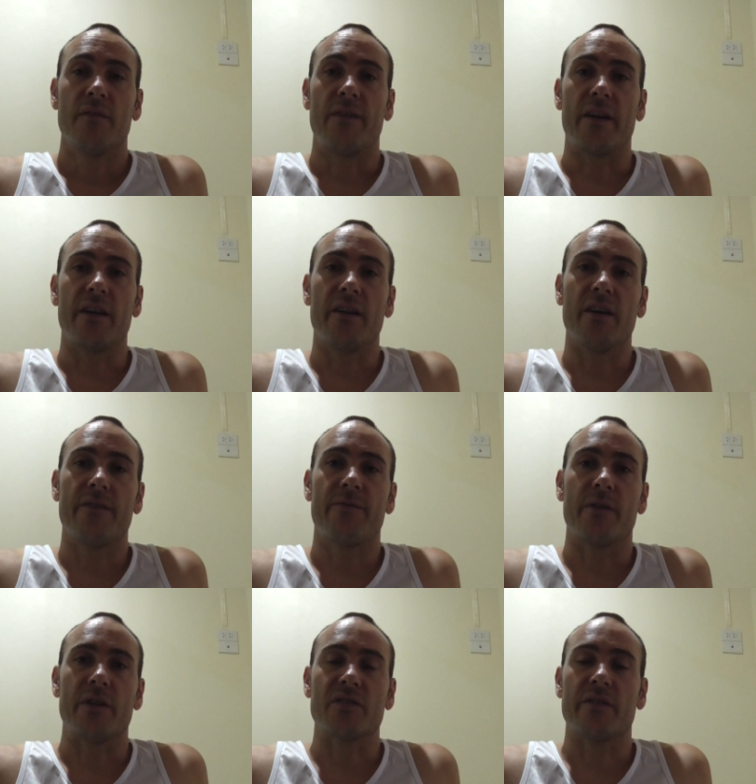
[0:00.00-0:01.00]
funny enough,
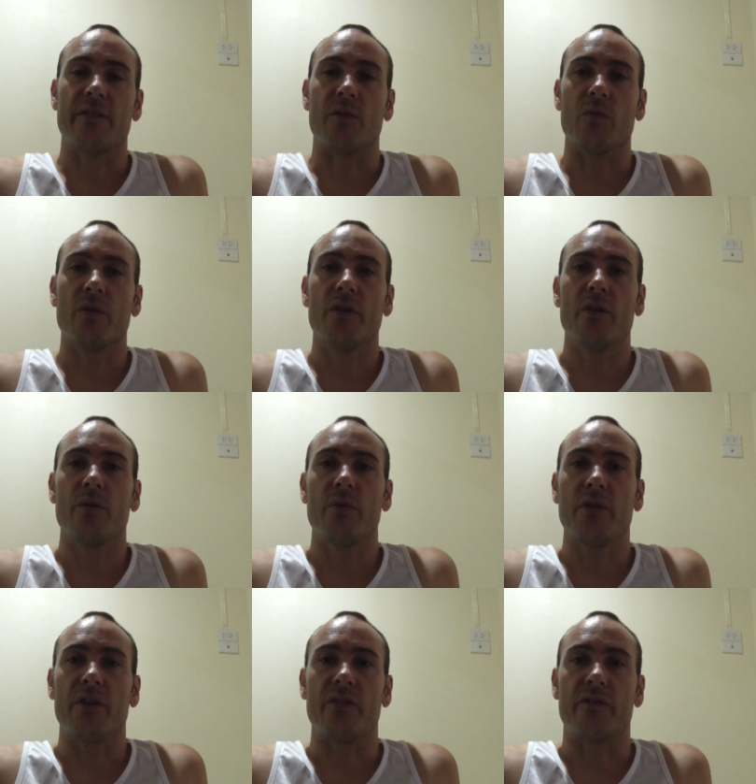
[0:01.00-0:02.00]
when I was living in really,
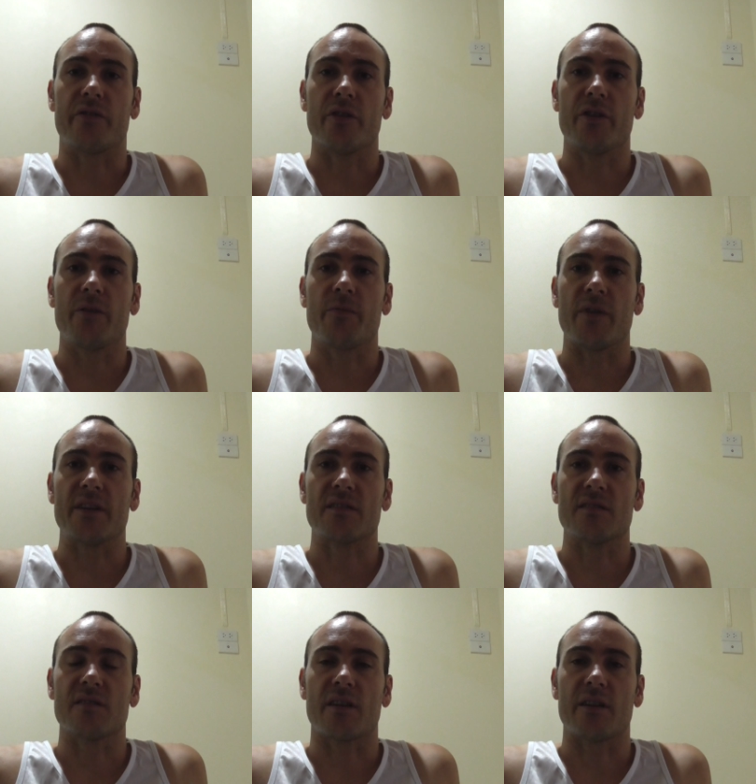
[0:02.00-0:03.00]
really dirty
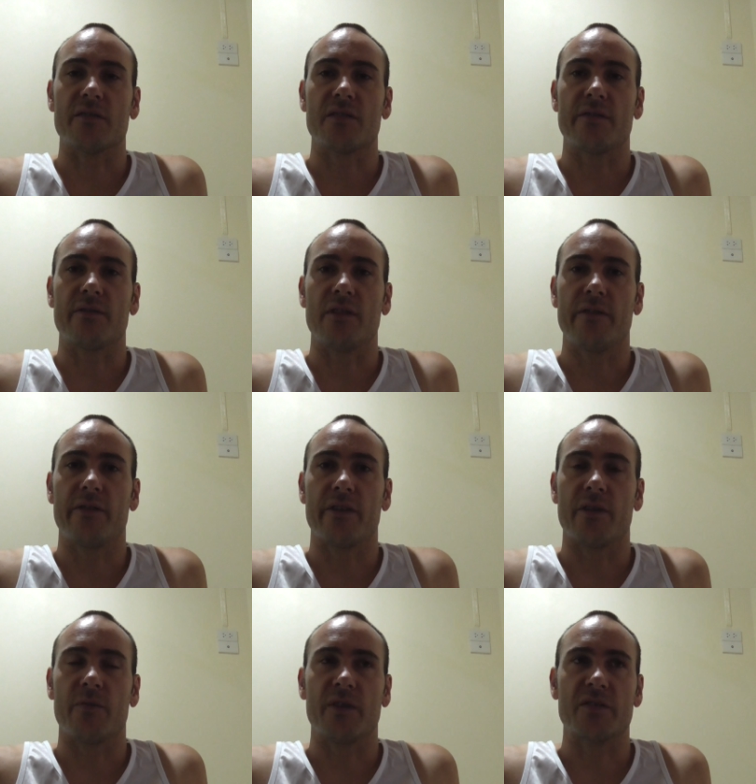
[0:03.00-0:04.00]
places, like I was even living
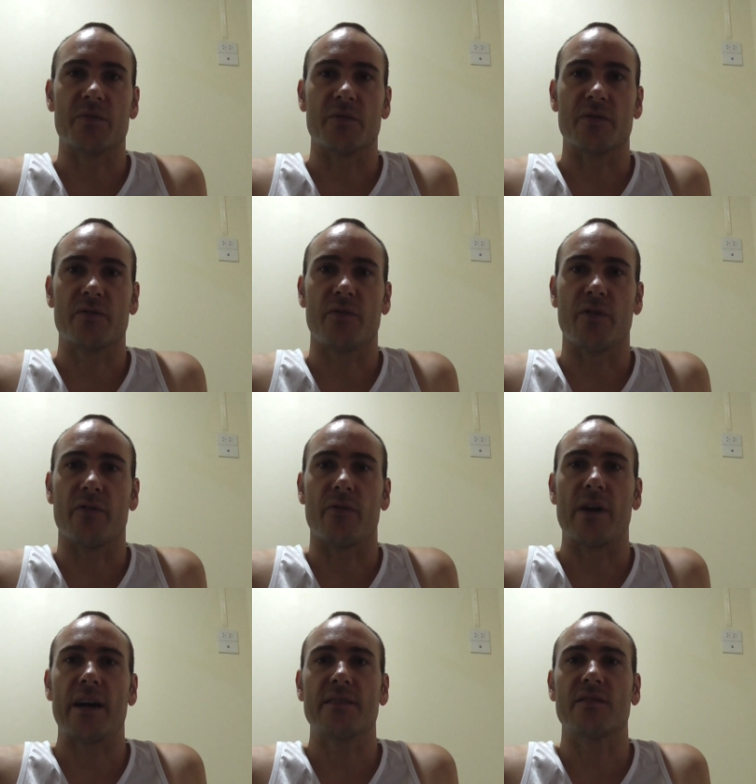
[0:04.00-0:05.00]
in a place where it was full of
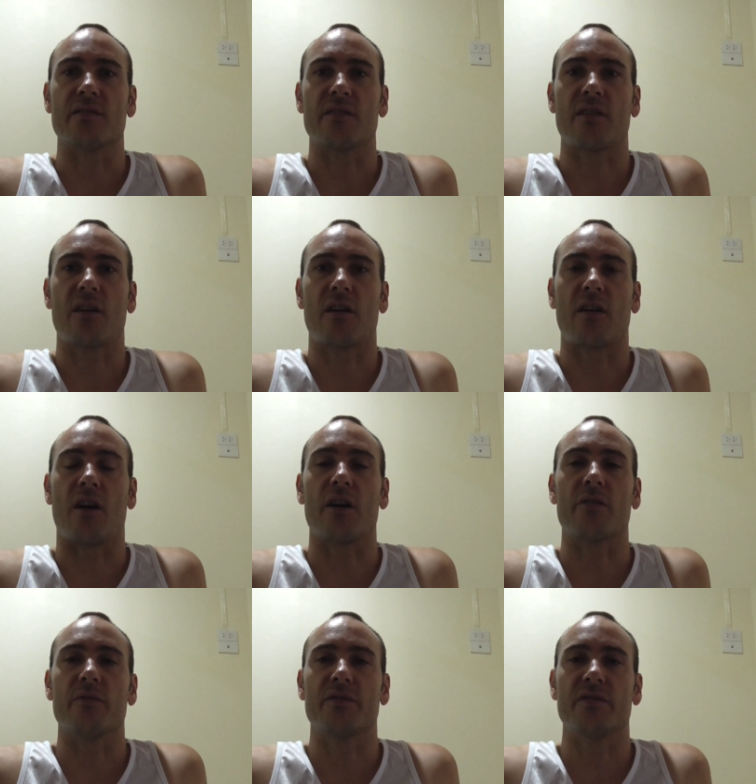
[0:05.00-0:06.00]
rats and
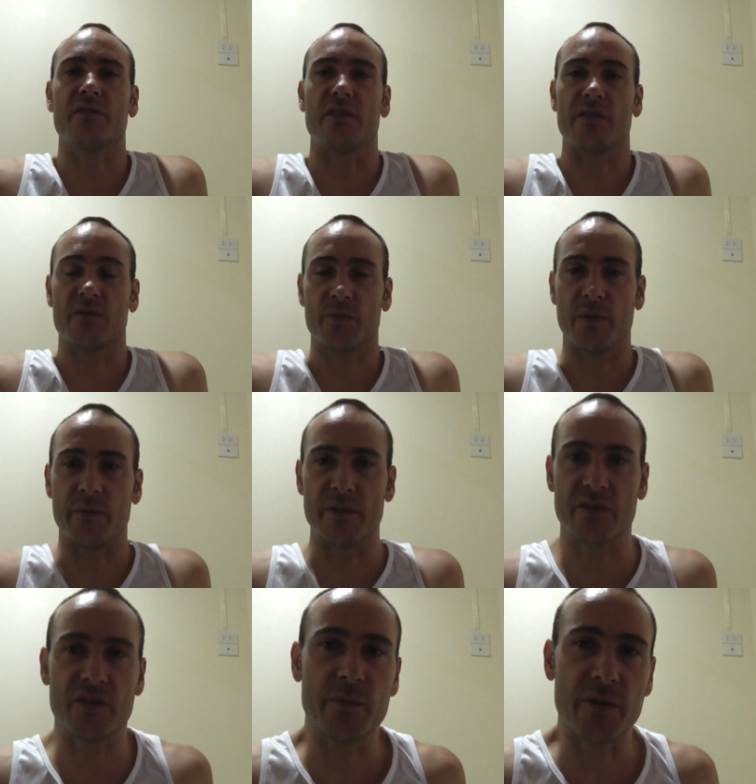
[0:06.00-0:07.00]
cockroaches, and I was pretty
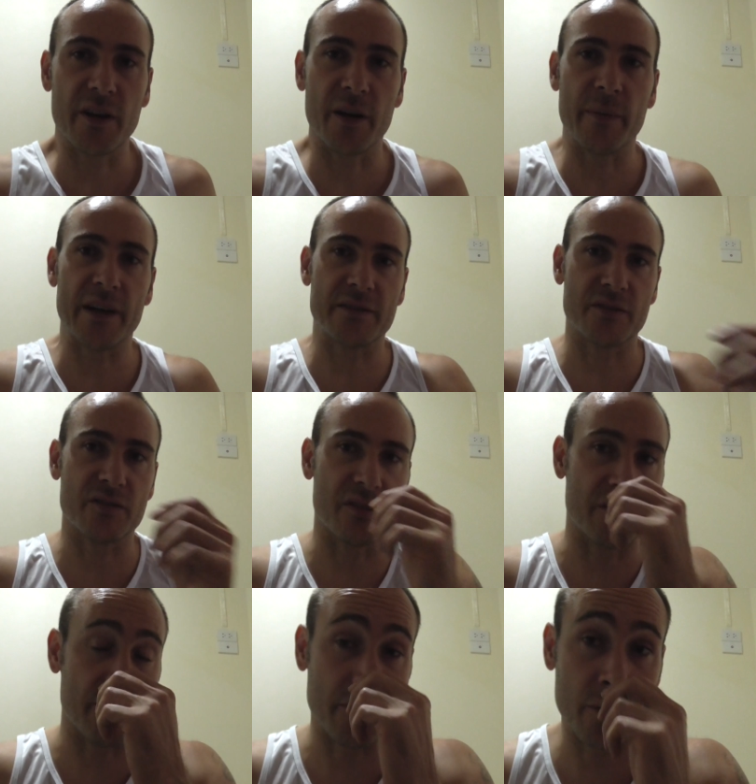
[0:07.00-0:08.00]
much sleeping on a mattress
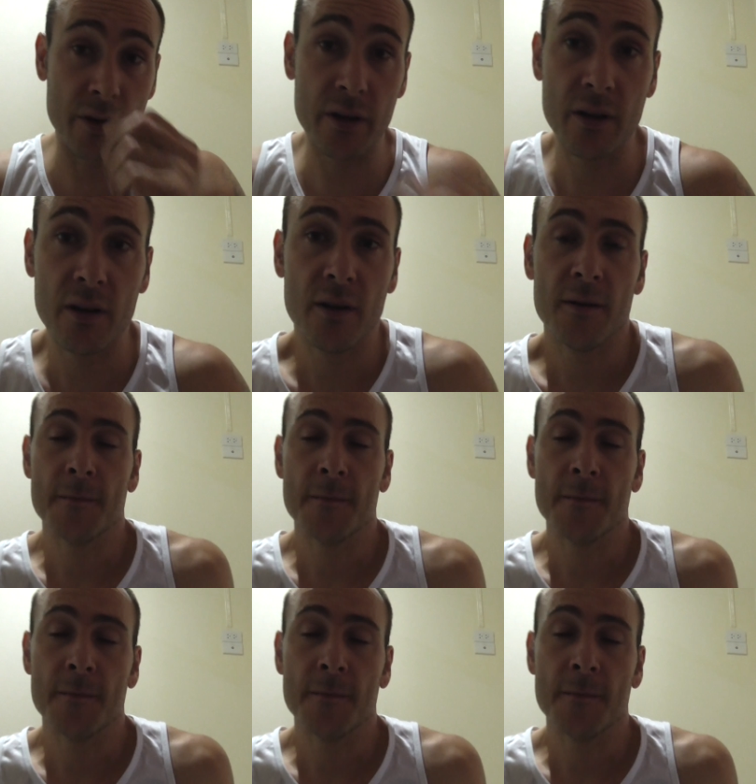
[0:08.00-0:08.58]
on the floor,